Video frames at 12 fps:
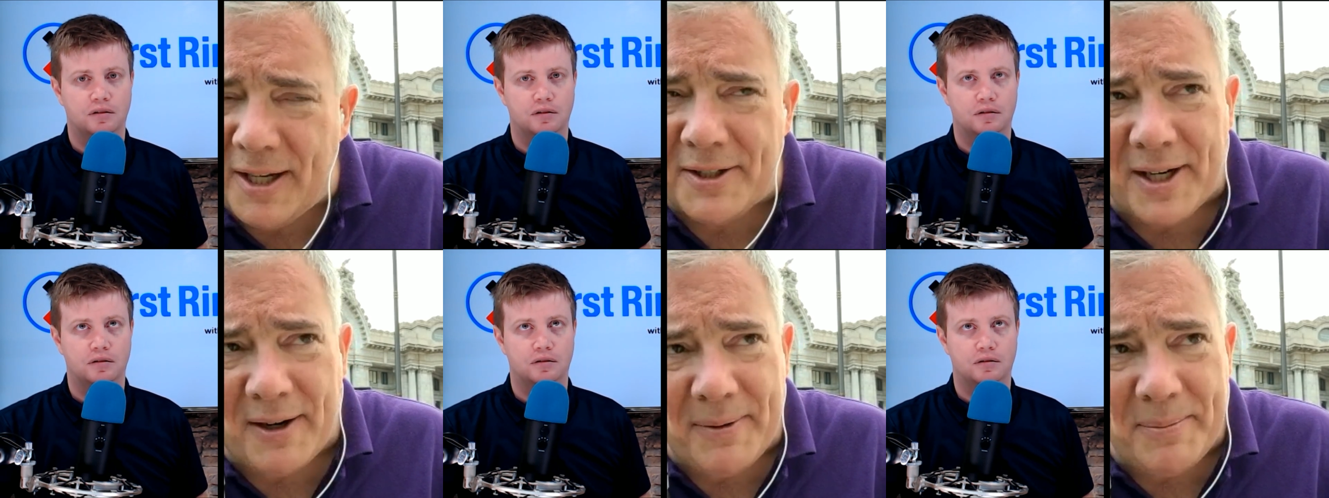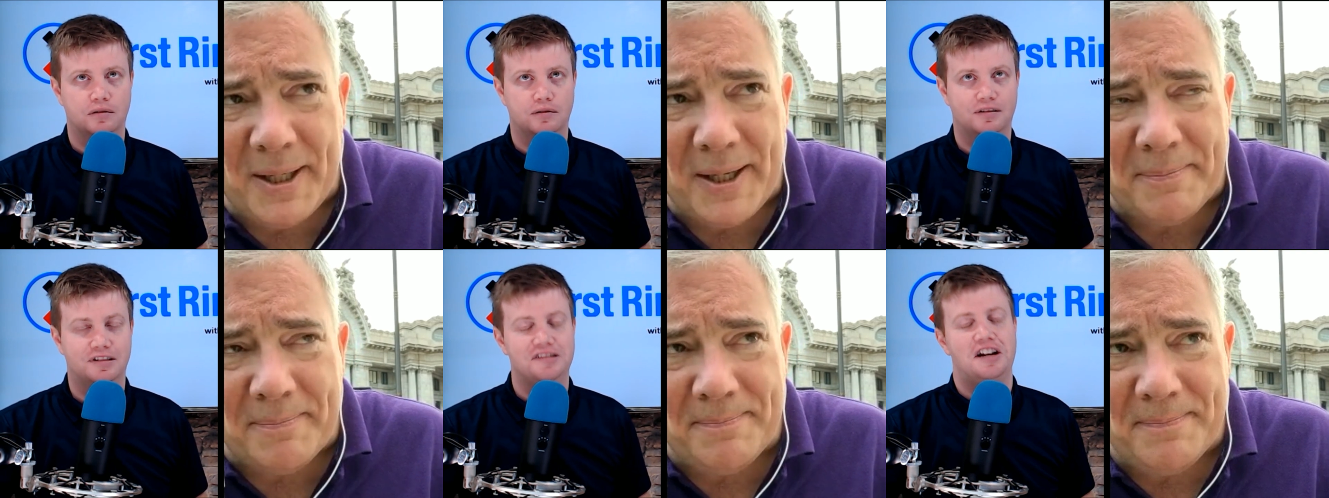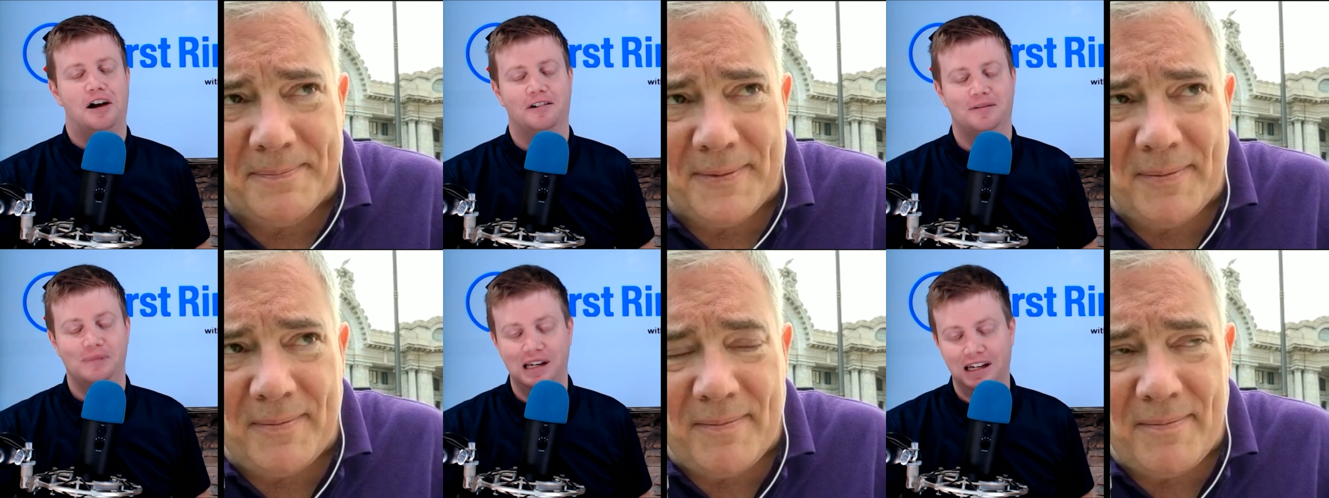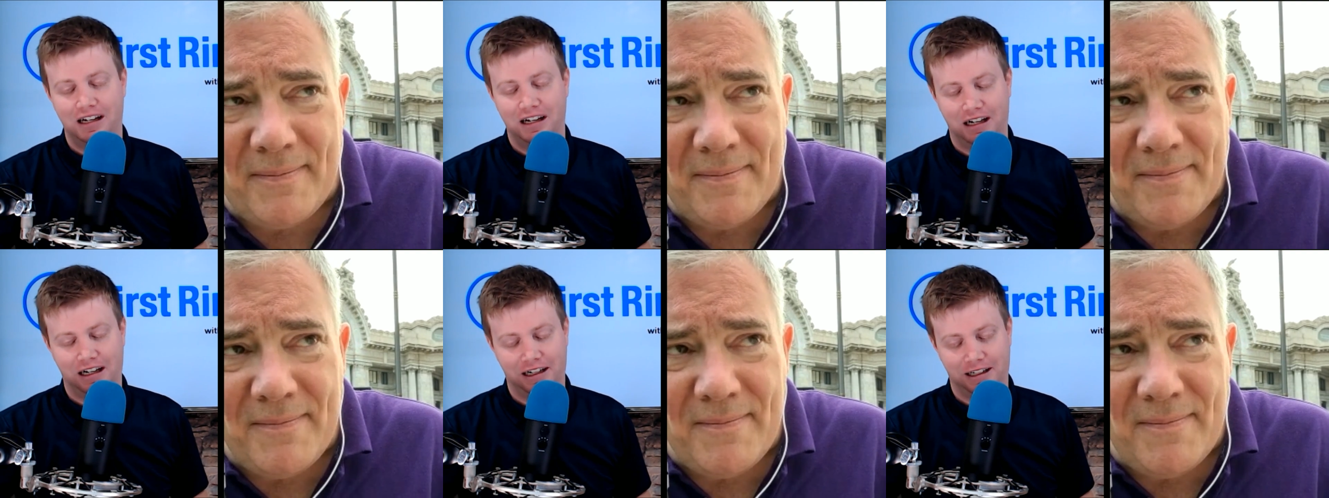Speaker 1: Skyrim. Um, Skyrim.
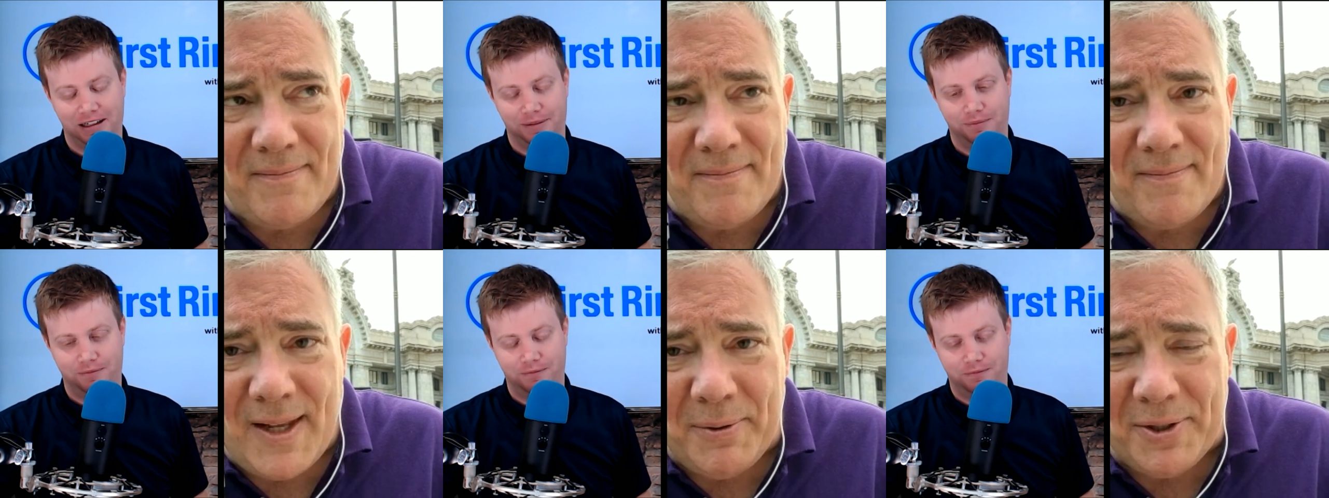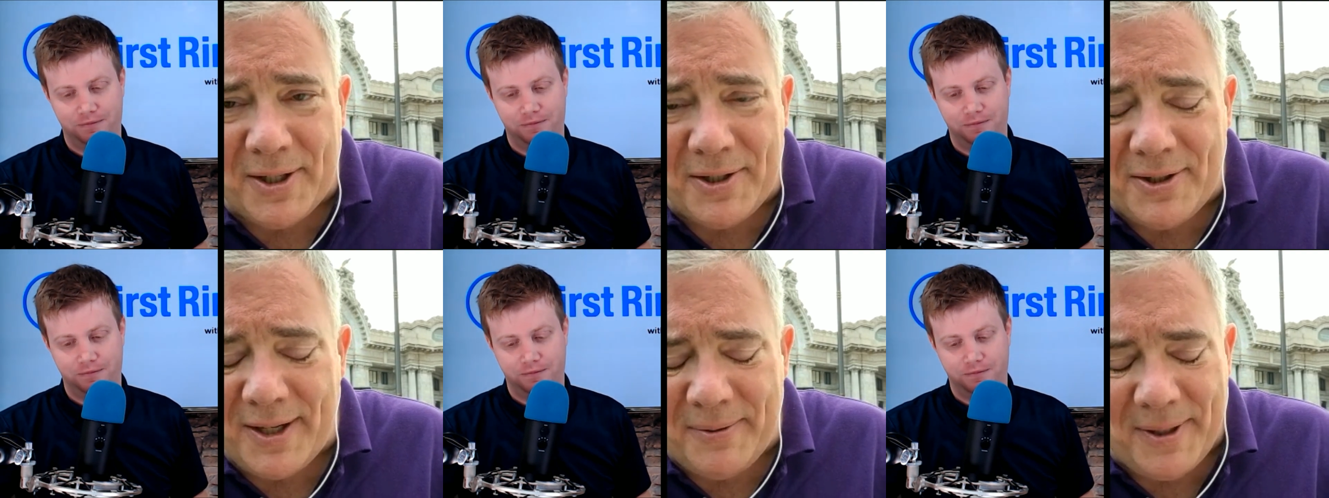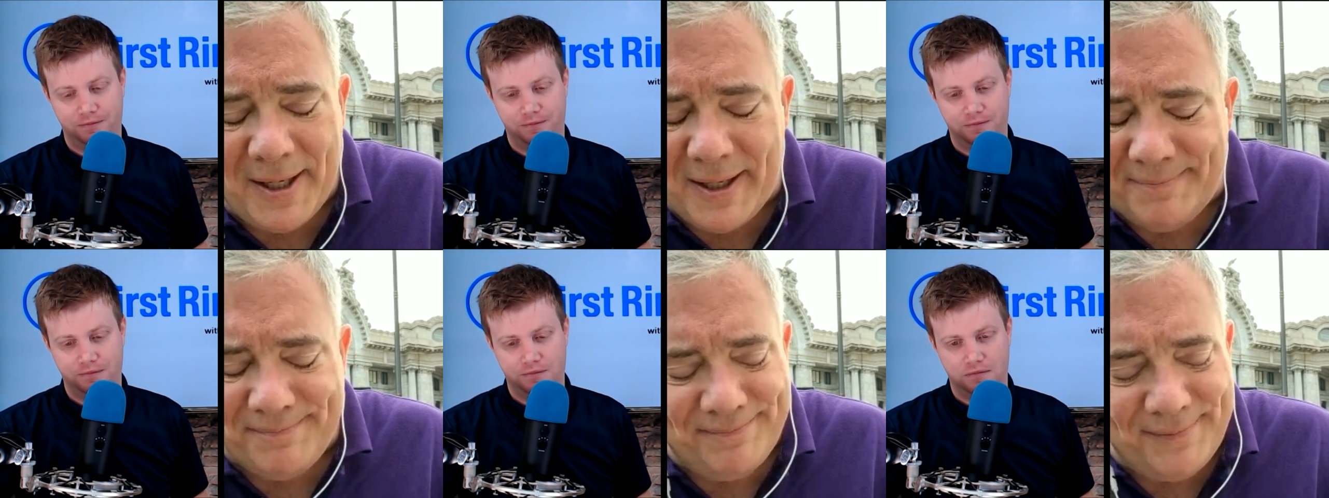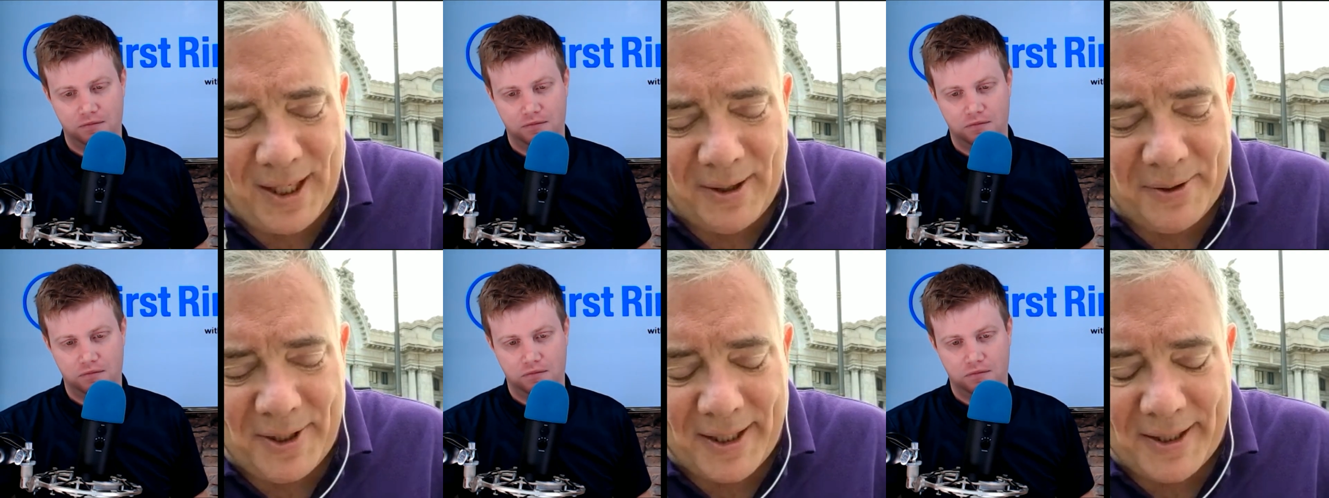Uh, it was a it, um, no,
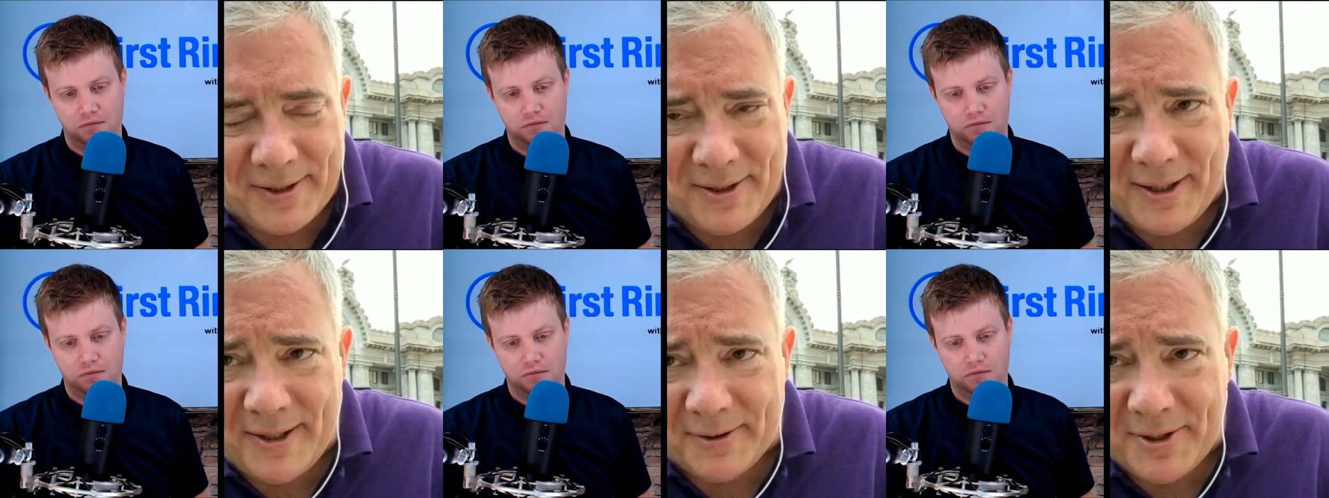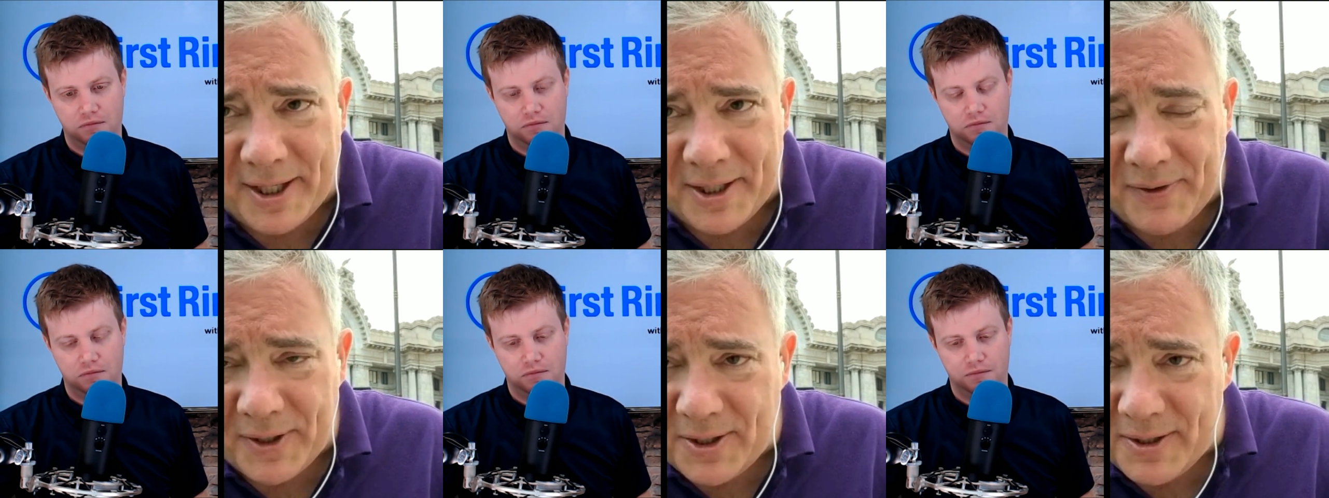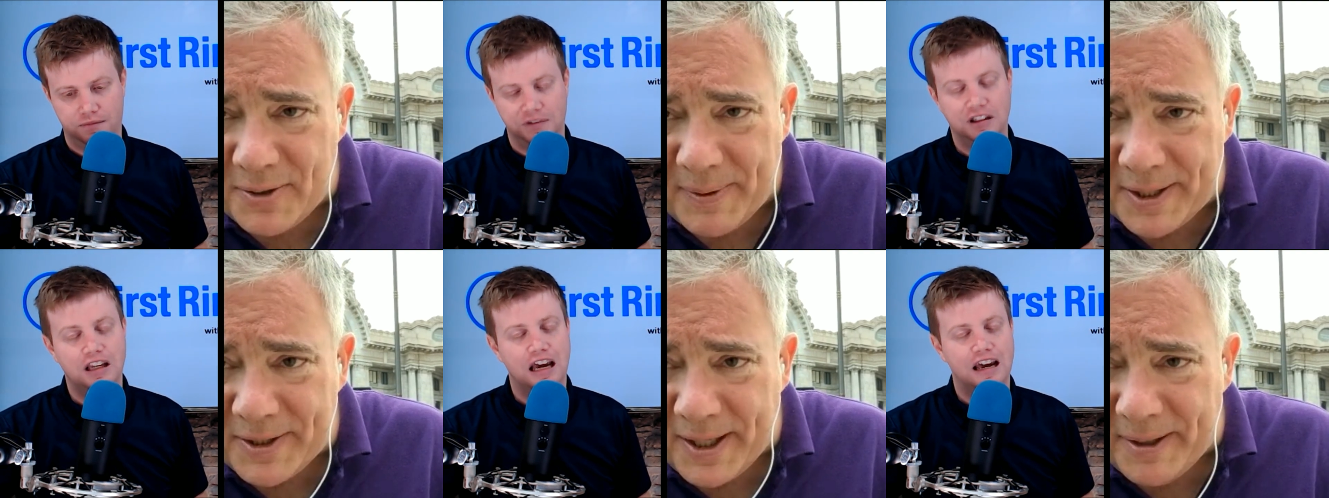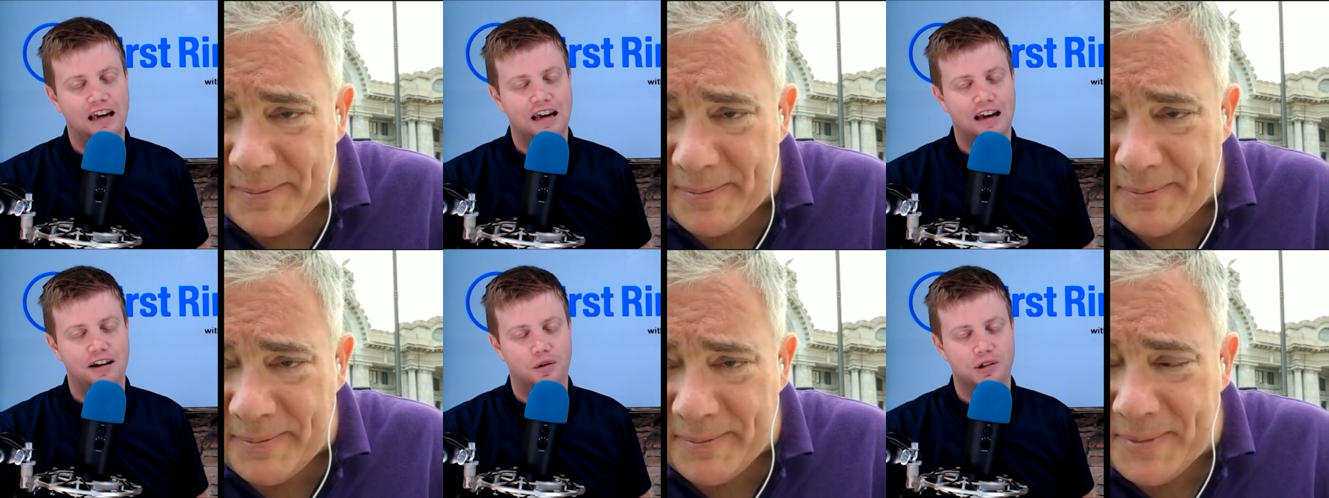it was like a you know science fiction space. Yeah, game.
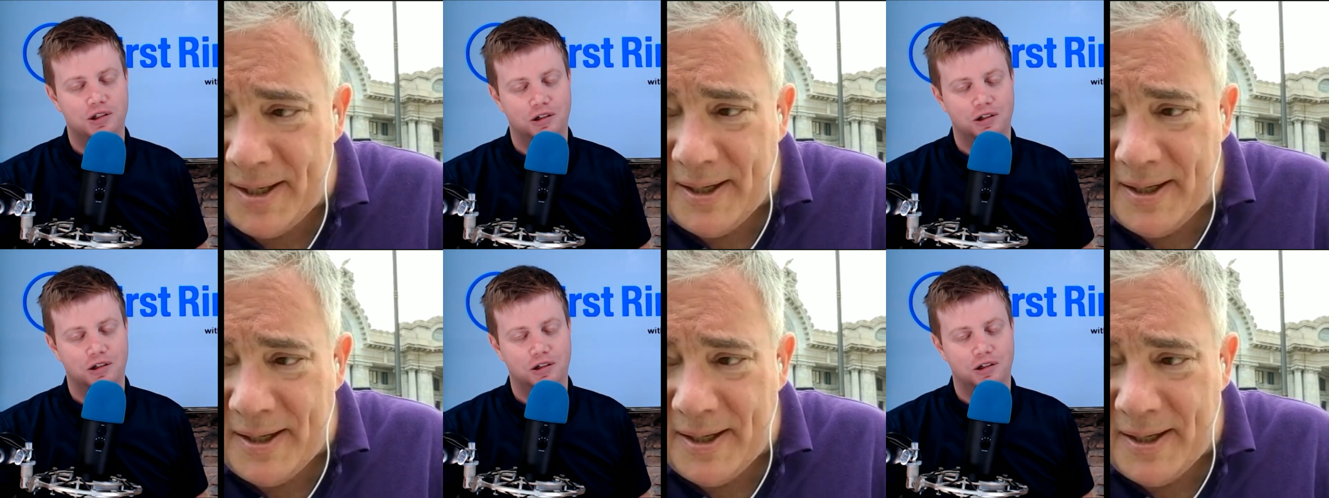yeah, I know what you're the